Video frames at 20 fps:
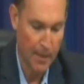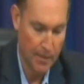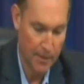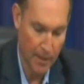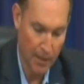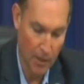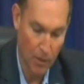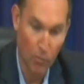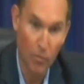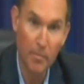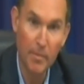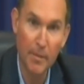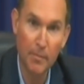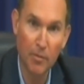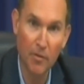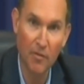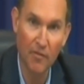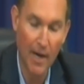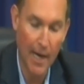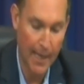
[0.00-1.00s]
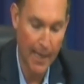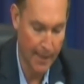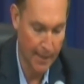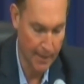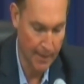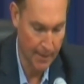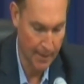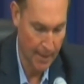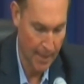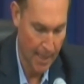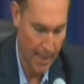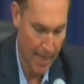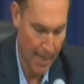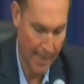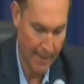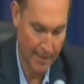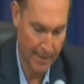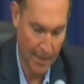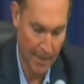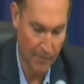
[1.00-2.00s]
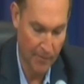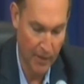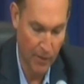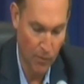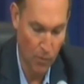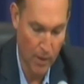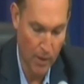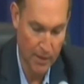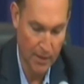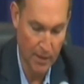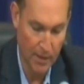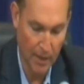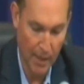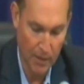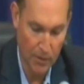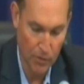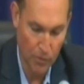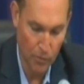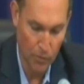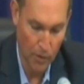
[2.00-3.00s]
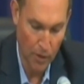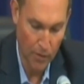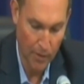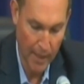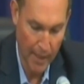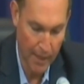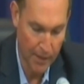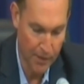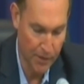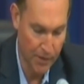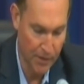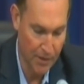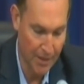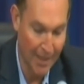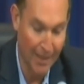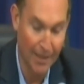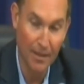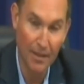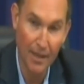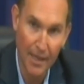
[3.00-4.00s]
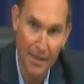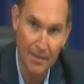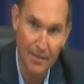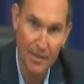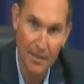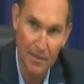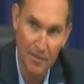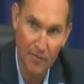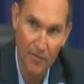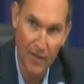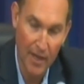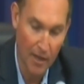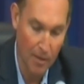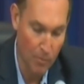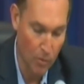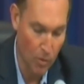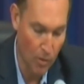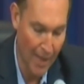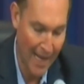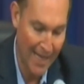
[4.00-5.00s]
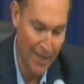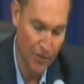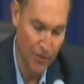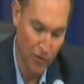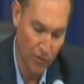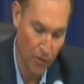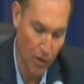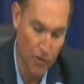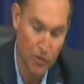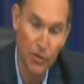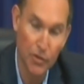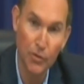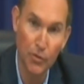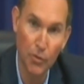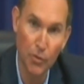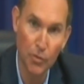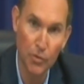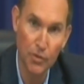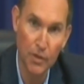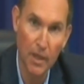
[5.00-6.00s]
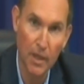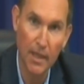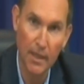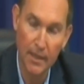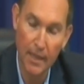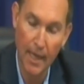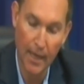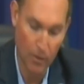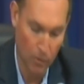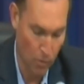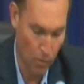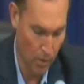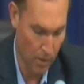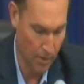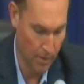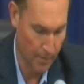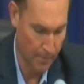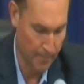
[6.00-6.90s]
Dinner will be provided at 71 select school locations. A list is available at duvalschools.org.